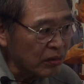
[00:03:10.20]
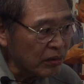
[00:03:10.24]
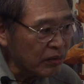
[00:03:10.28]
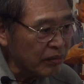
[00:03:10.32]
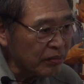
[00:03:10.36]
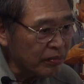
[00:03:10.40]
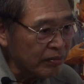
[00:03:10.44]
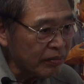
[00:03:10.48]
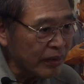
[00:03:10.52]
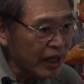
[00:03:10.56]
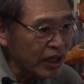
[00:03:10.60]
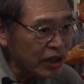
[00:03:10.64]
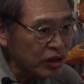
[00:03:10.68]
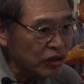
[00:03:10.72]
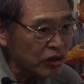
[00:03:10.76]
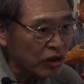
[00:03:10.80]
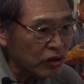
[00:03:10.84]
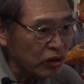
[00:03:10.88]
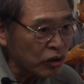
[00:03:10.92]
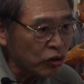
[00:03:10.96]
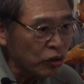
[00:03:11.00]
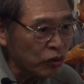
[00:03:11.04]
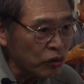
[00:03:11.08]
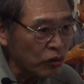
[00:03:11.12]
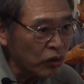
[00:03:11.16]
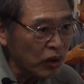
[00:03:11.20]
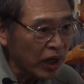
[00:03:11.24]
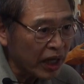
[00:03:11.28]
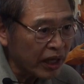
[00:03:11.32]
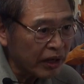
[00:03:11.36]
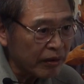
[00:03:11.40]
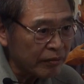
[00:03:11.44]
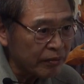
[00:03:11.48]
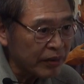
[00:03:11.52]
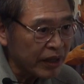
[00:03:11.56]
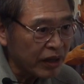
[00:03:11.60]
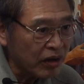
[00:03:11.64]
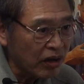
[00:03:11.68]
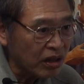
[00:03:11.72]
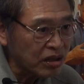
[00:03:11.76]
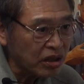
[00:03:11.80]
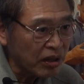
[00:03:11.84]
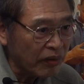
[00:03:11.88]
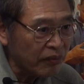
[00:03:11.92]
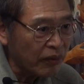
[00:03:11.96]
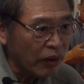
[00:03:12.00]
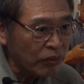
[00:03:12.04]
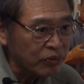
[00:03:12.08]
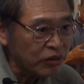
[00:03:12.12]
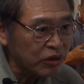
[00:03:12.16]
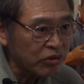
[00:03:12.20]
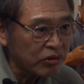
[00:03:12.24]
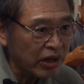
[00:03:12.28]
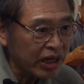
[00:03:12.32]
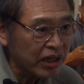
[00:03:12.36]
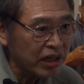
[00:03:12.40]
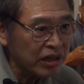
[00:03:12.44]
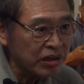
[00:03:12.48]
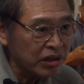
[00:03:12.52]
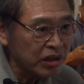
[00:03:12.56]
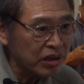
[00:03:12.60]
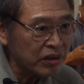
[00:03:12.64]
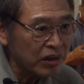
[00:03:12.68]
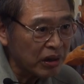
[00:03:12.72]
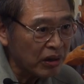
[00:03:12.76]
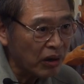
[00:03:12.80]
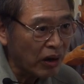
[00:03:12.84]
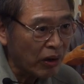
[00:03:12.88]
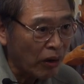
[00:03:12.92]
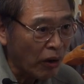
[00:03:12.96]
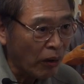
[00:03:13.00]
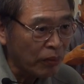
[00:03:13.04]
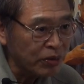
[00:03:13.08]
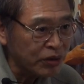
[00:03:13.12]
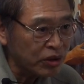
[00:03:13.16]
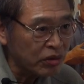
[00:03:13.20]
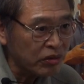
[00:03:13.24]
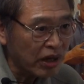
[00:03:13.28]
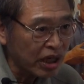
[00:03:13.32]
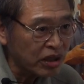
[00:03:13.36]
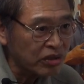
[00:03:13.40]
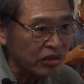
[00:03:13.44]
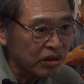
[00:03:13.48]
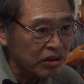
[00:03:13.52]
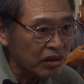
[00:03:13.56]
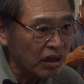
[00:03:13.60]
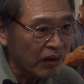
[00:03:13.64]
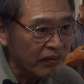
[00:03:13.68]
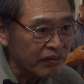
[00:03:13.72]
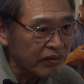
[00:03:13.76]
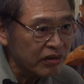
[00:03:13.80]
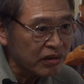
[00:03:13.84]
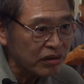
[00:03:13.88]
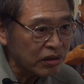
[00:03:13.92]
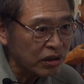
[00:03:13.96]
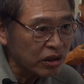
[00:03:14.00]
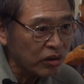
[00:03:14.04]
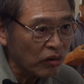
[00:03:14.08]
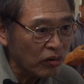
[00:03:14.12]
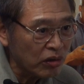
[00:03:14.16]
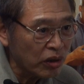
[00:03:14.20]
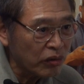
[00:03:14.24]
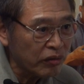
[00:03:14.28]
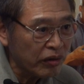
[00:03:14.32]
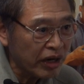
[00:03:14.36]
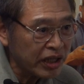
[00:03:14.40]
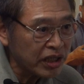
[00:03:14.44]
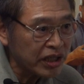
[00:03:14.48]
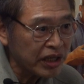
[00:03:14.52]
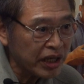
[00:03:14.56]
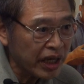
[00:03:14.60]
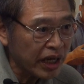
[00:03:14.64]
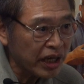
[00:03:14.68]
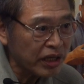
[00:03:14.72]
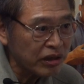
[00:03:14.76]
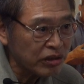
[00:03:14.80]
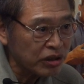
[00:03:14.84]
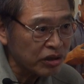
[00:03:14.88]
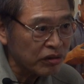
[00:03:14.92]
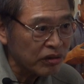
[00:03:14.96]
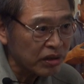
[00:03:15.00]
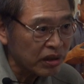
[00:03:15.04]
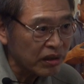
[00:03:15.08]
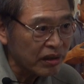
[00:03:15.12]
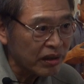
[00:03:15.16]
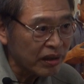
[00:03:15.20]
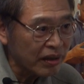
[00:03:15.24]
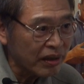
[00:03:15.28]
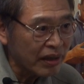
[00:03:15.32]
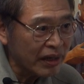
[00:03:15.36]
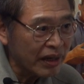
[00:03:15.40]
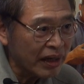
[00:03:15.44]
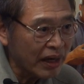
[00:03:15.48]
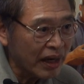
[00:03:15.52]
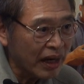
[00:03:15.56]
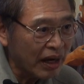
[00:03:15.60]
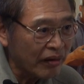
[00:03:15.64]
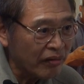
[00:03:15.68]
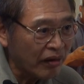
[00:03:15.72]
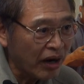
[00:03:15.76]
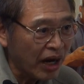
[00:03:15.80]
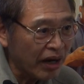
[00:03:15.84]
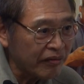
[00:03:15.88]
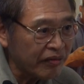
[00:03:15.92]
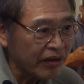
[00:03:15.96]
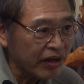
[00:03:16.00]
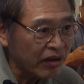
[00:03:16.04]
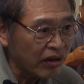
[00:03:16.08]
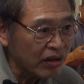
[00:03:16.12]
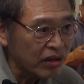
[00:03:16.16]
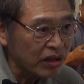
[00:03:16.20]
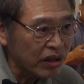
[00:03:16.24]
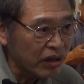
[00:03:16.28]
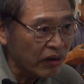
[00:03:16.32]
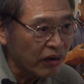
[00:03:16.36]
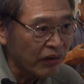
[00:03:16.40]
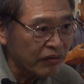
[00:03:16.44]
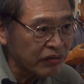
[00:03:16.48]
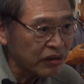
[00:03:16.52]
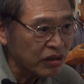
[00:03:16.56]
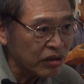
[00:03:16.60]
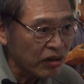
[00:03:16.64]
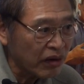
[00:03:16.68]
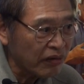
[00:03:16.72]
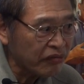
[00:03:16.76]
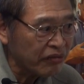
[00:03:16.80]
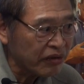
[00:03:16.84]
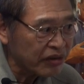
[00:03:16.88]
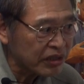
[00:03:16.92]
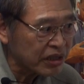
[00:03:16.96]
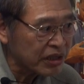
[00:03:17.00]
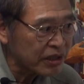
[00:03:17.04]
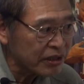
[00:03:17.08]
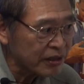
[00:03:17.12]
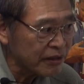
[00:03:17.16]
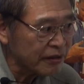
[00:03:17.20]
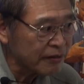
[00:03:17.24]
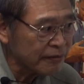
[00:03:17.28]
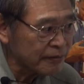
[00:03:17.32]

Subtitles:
major cooling because of obstruction of solar radiation arriving on the Earth's surface,